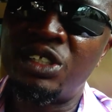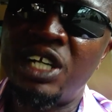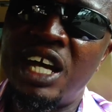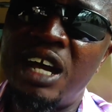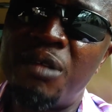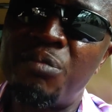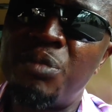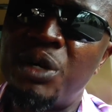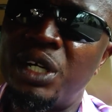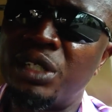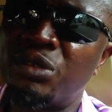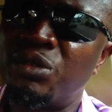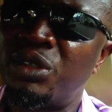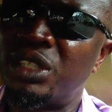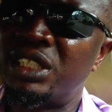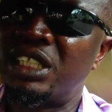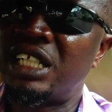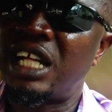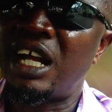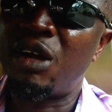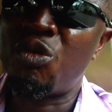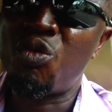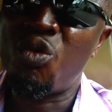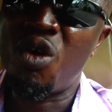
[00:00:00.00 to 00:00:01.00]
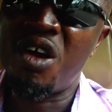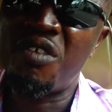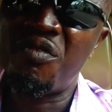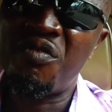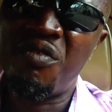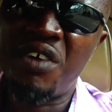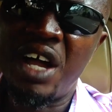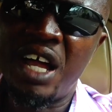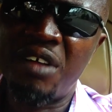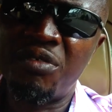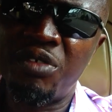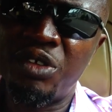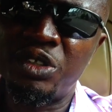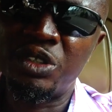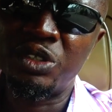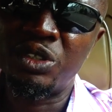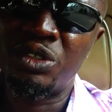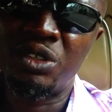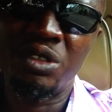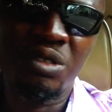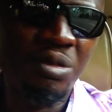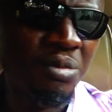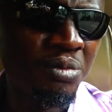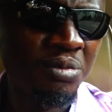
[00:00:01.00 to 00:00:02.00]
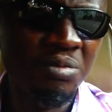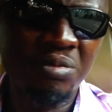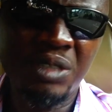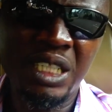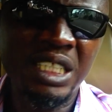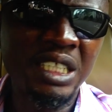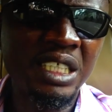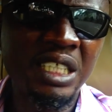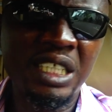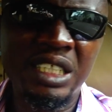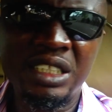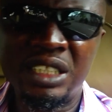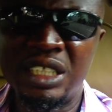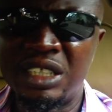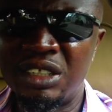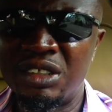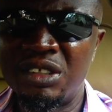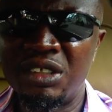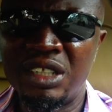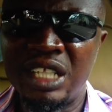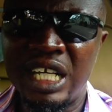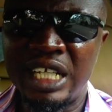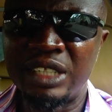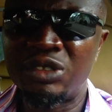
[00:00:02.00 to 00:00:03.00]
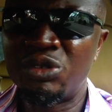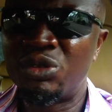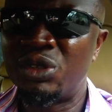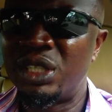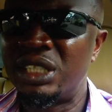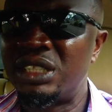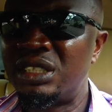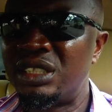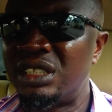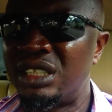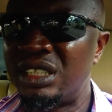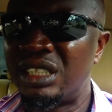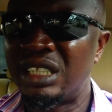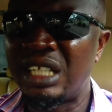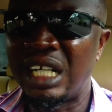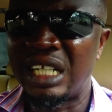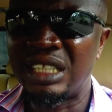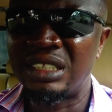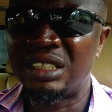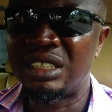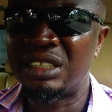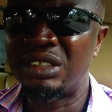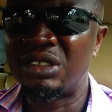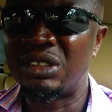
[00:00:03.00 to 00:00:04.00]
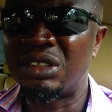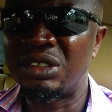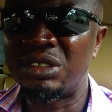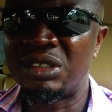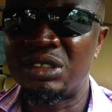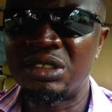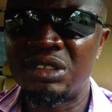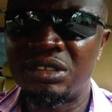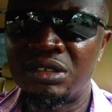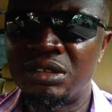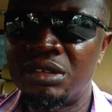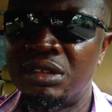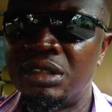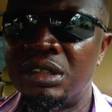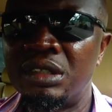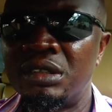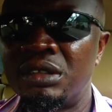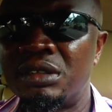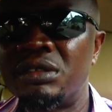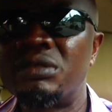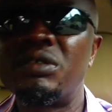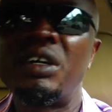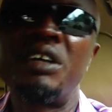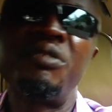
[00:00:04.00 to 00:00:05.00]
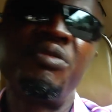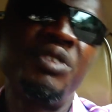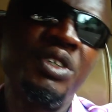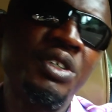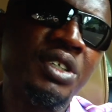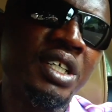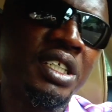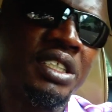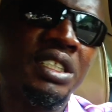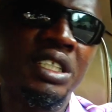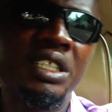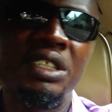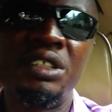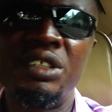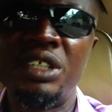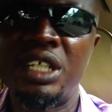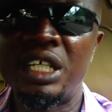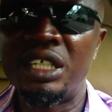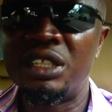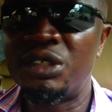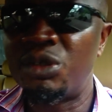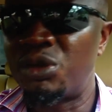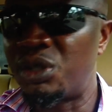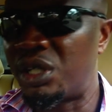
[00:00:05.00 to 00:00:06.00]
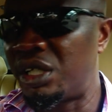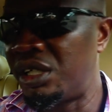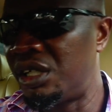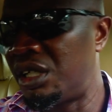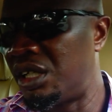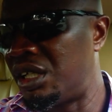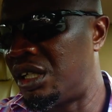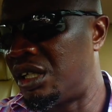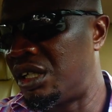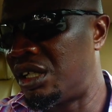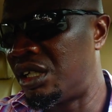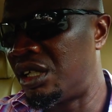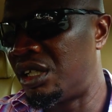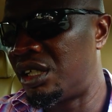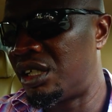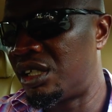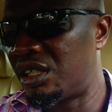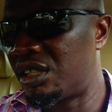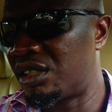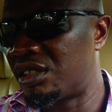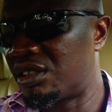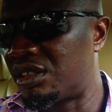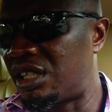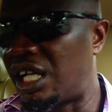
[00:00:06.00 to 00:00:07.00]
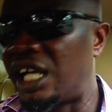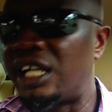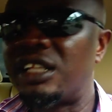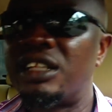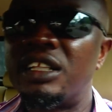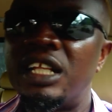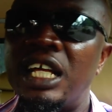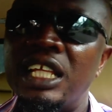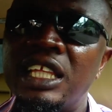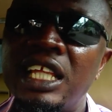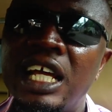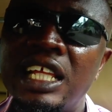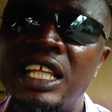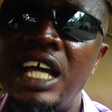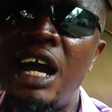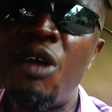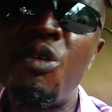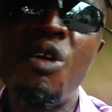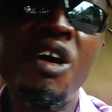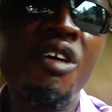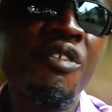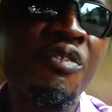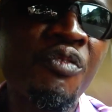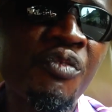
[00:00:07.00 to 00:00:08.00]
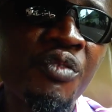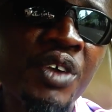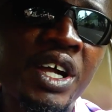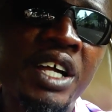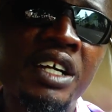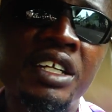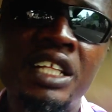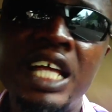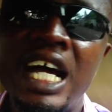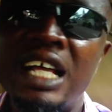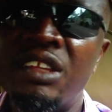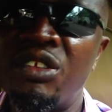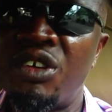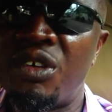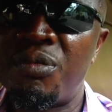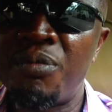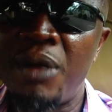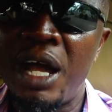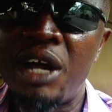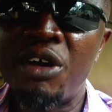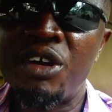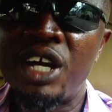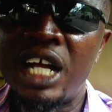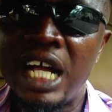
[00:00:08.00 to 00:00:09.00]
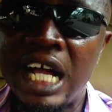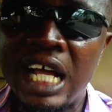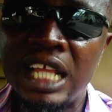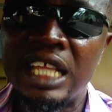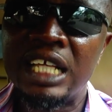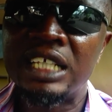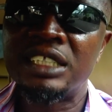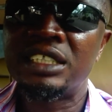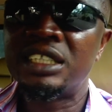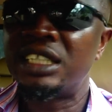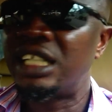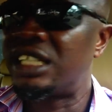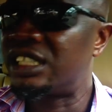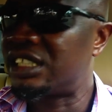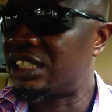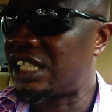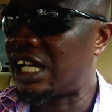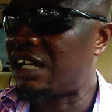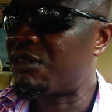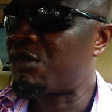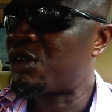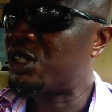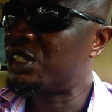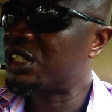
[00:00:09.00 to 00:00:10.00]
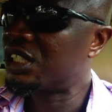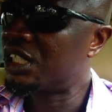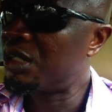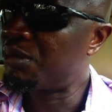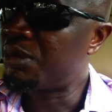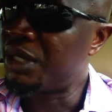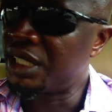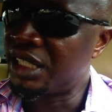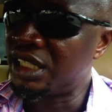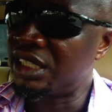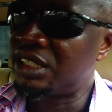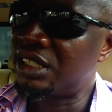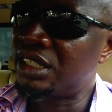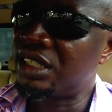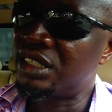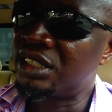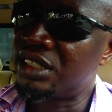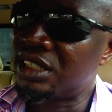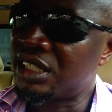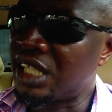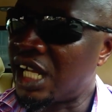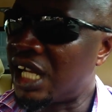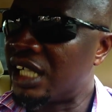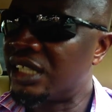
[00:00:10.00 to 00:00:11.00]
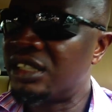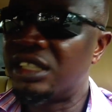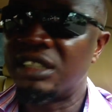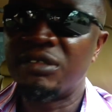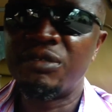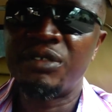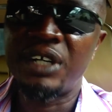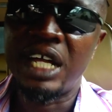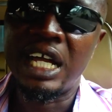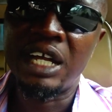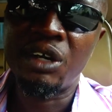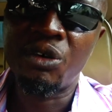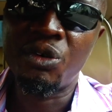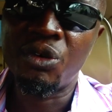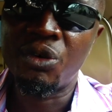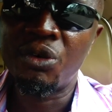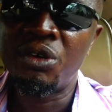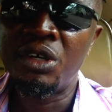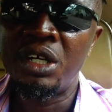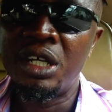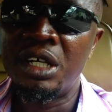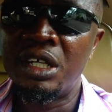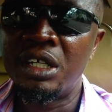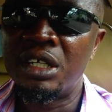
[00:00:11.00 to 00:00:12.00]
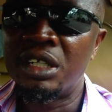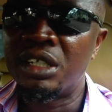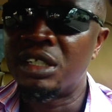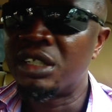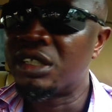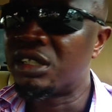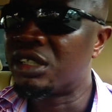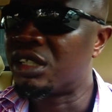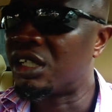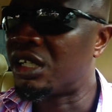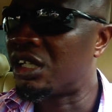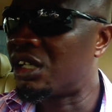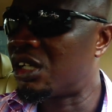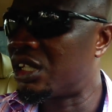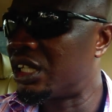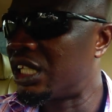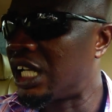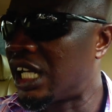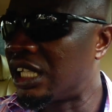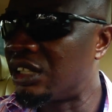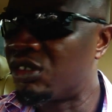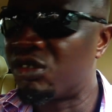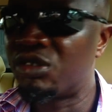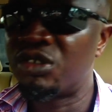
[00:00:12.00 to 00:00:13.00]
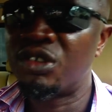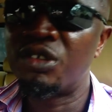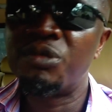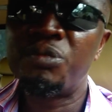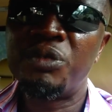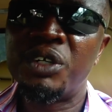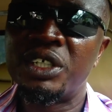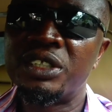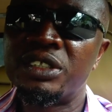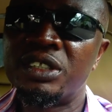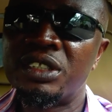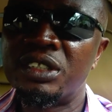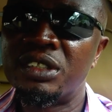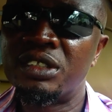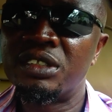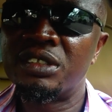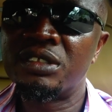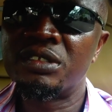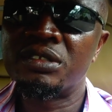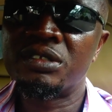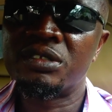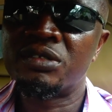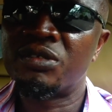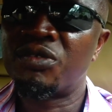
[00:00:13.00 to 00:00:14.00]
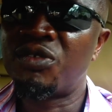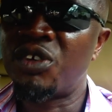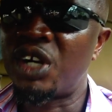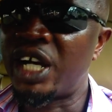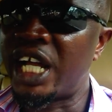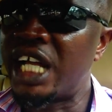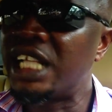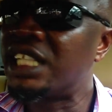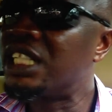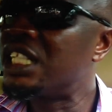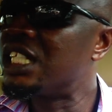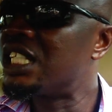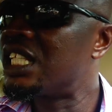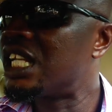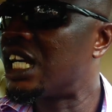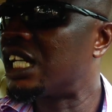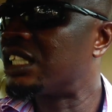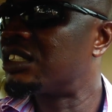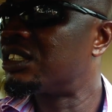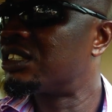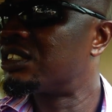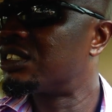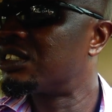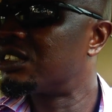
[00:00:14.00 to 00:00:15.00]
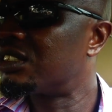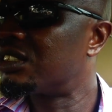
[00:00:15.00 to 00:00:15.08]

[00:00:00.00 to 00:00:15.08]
one I bought was like 1.5 or so many years ago, like 2013 or so. Well, a few years ago anyway. Then later that one failed out of my own carelessness. I was keeping it inside the vehicle under the glove box, forgetting that